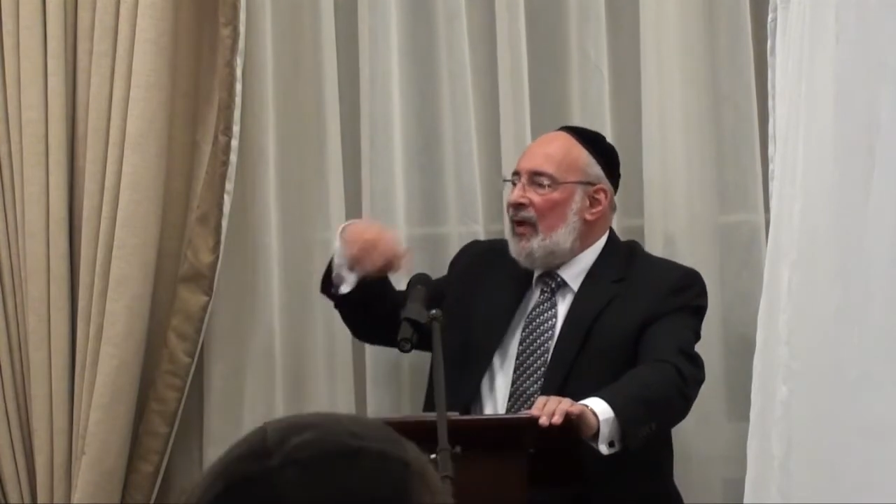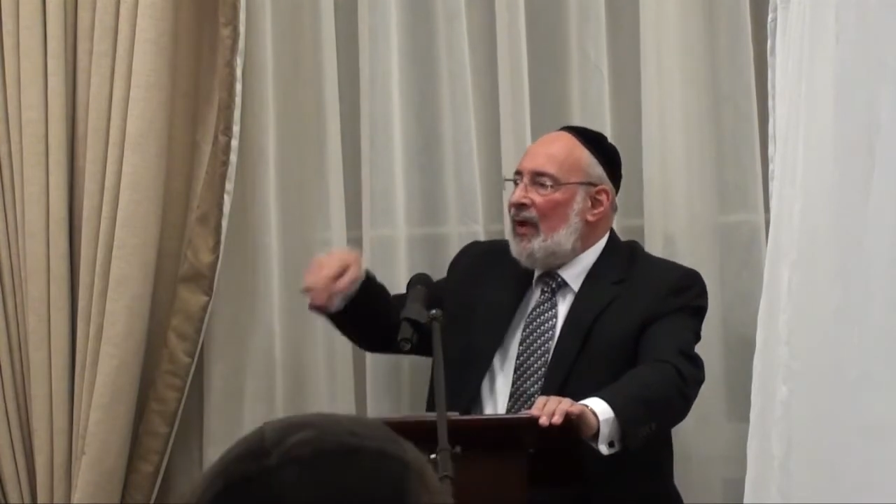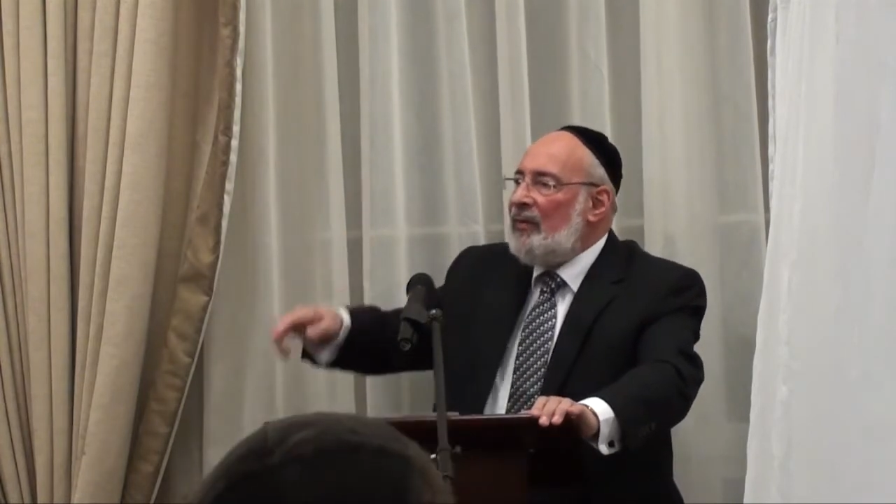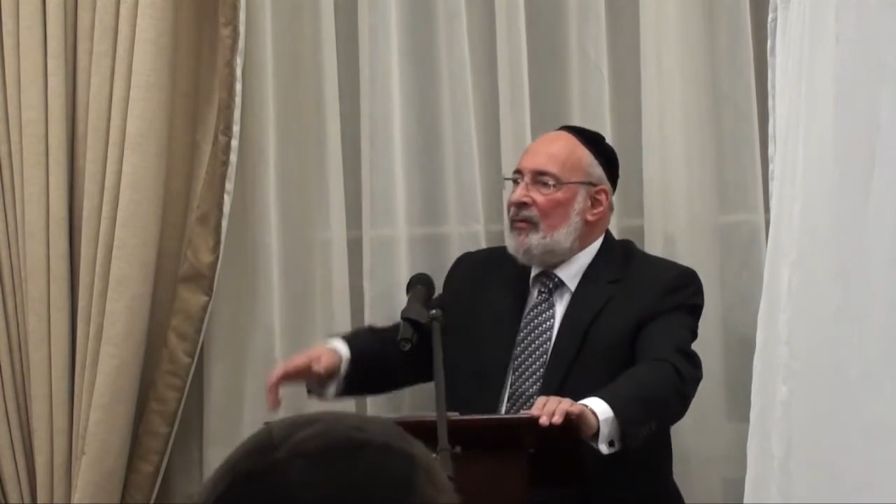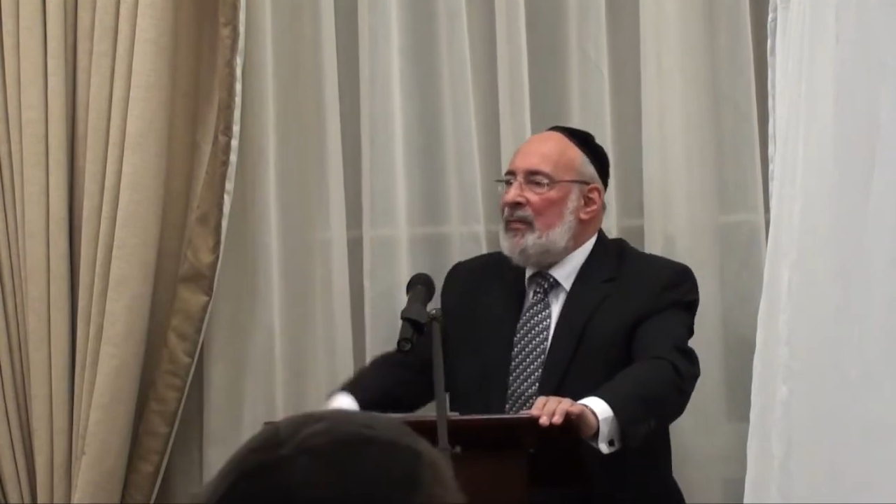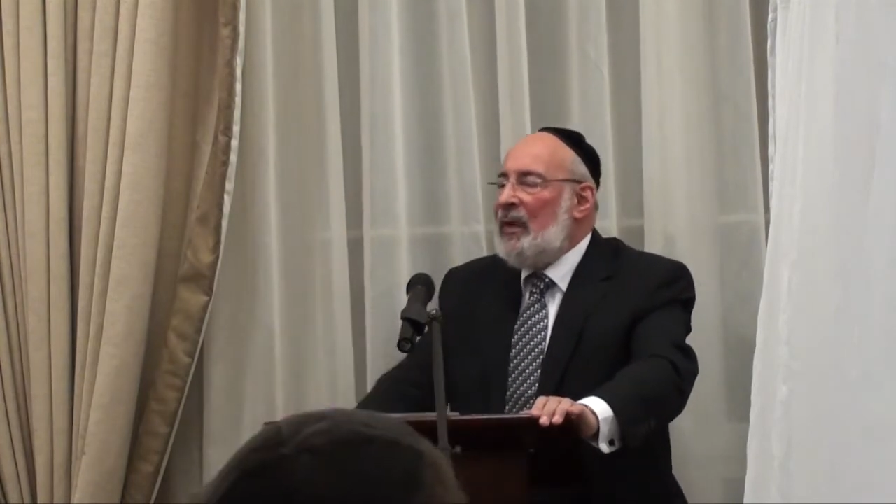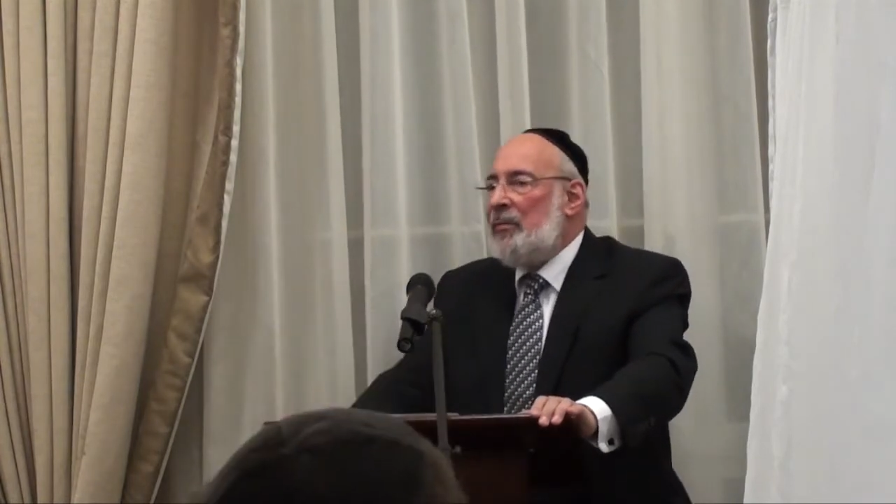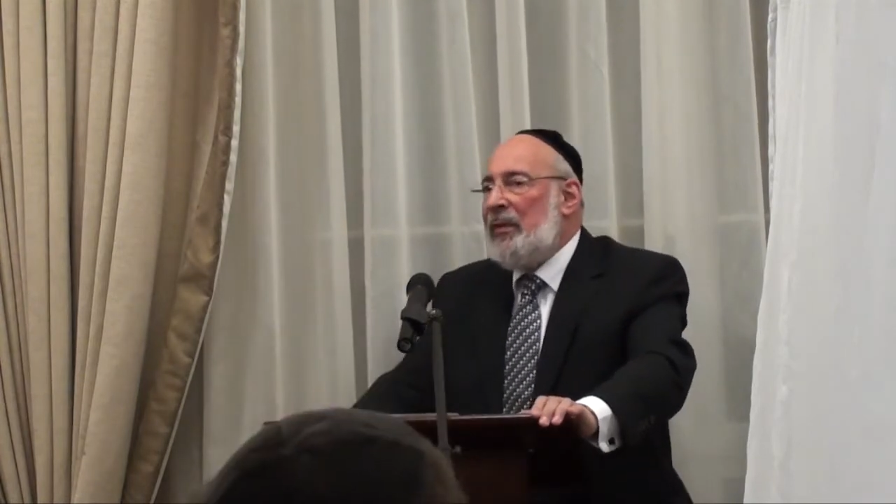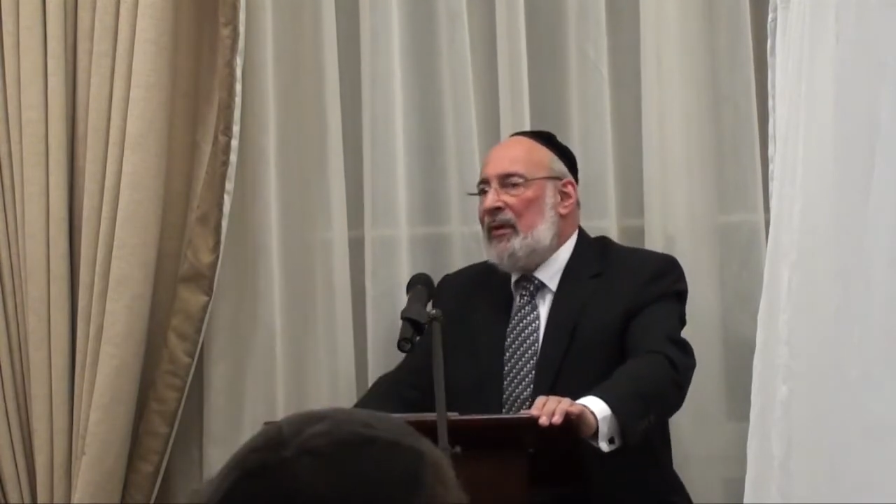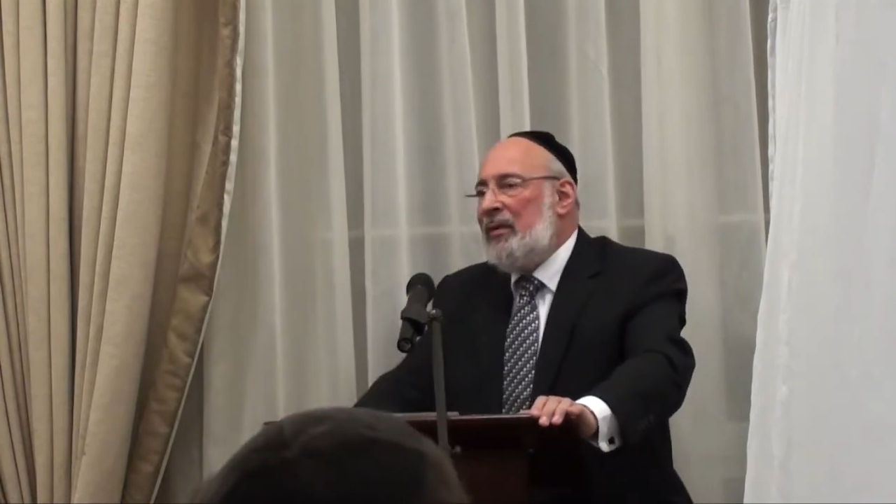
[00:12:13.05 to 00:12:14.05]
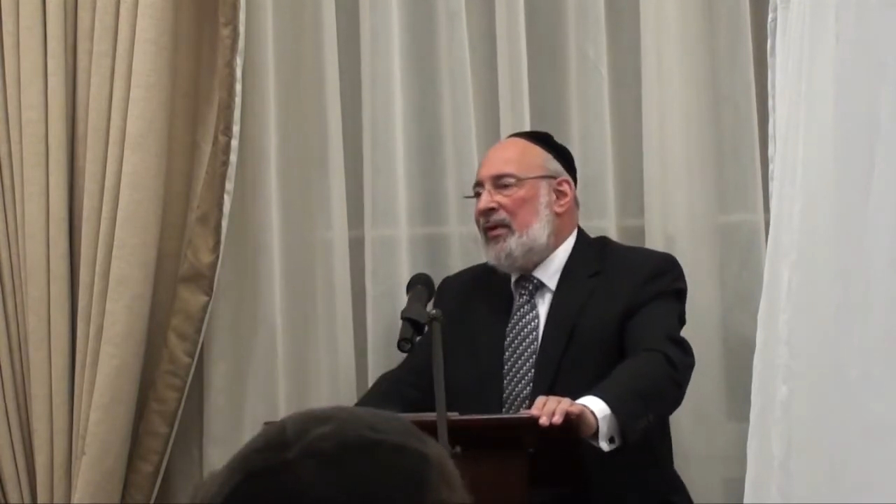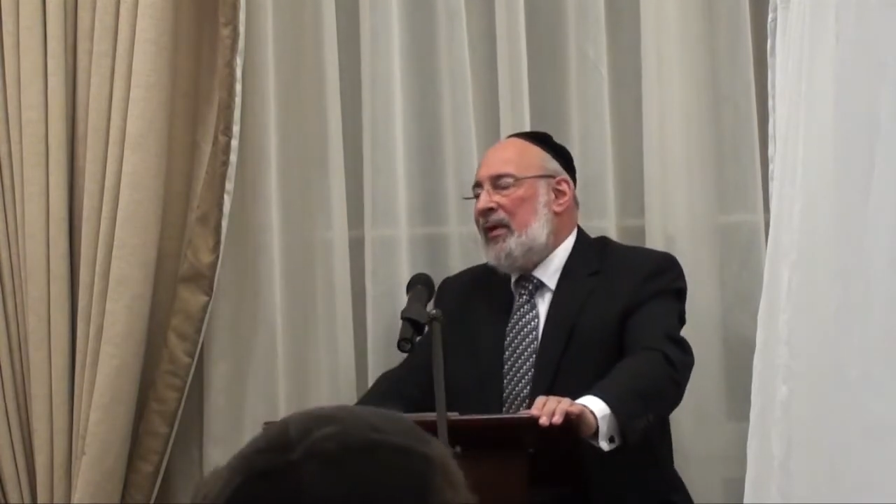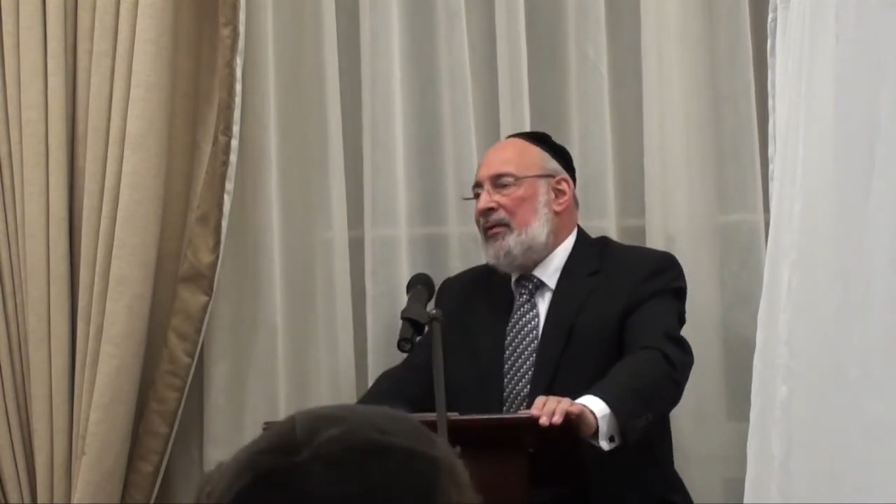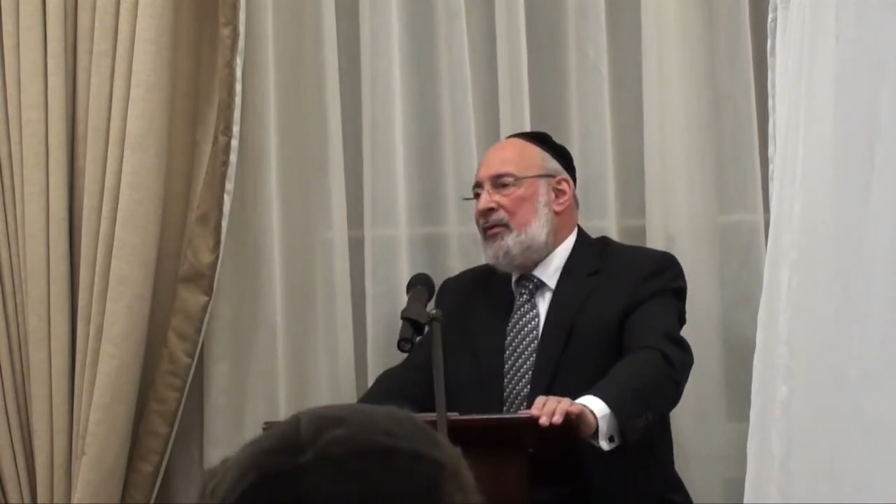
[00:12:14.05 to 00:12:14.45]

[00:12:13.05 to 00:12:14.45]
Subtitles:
around Melbourne looking